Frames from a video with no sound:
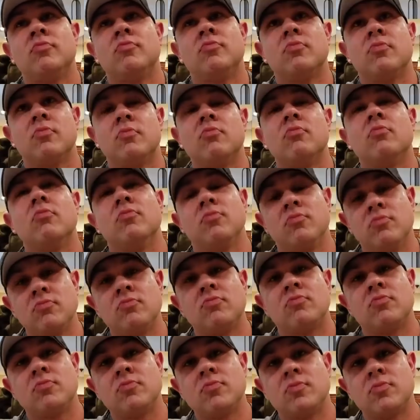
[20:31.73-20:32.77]
anything to help
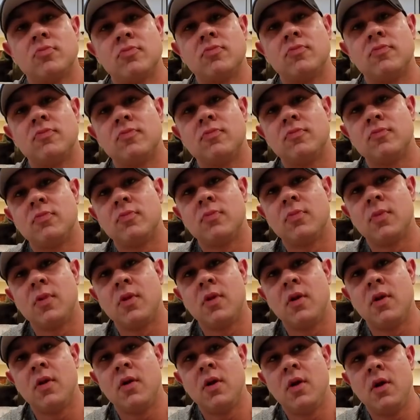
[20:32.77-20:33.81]
with either? What do you
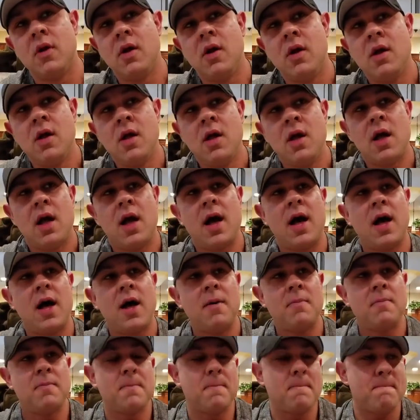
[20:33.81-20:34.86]
have?
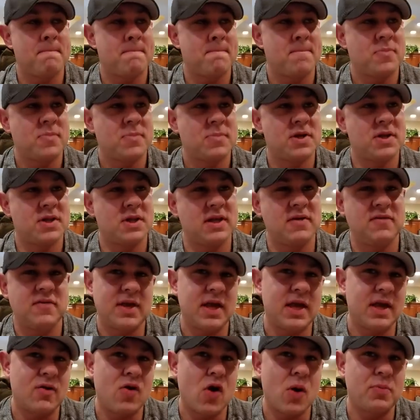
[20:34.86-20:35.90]
Um, to
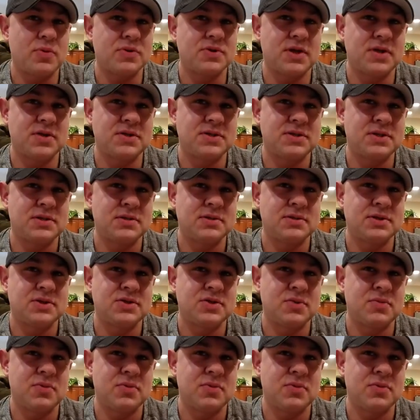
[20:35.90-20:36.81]
alleviate carpal tunnel syndrome,